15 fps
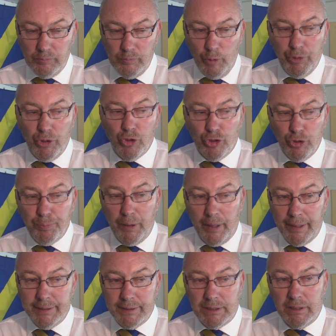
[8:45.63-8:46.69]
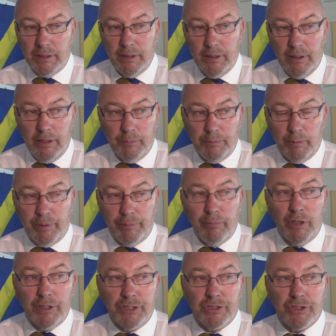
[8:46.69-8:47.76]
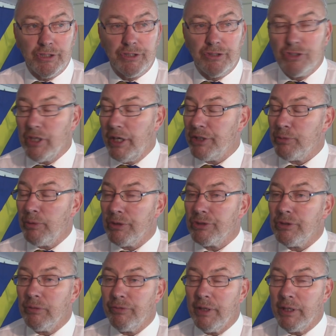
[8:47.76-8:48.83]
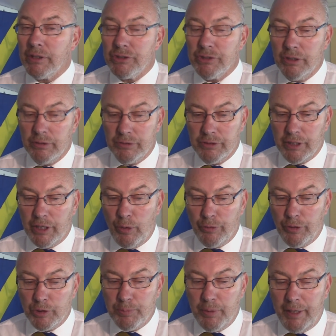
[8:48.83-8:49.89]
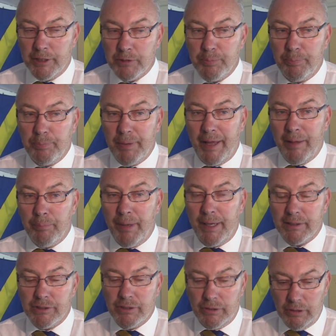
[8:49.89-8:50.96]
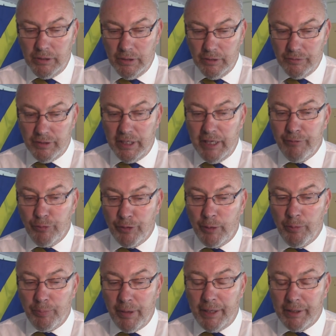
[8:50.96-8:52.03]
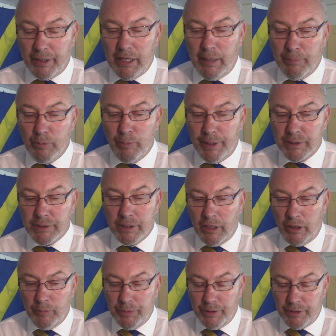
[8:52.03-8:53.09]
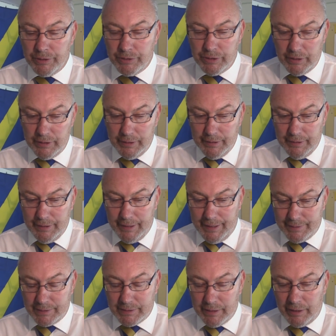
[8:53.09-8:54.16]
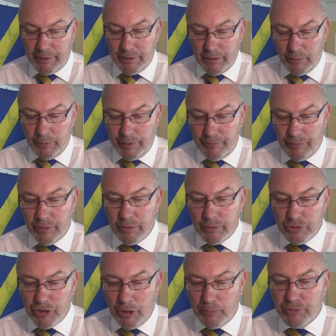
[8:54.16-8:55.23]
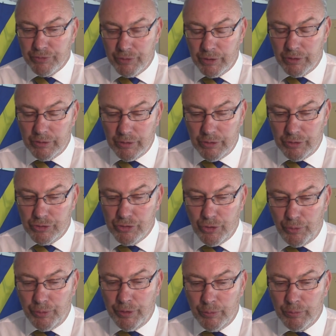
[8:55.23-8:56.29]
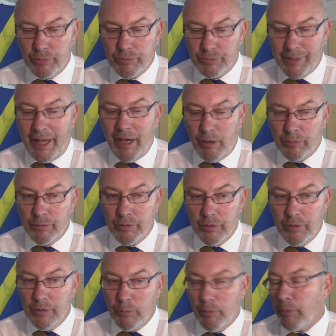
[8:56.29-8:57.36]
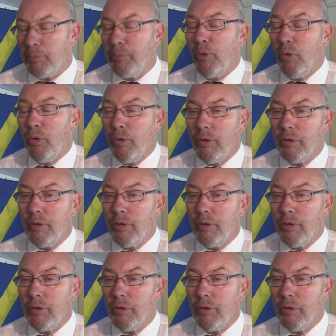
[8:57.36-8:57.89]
we've got good players, but we might still need to change 1 or 2 things to get all those players playing back to the level they were playing a couple of weeks ago, because as I say, even at Chelmsford at 2-0 down, we were poor.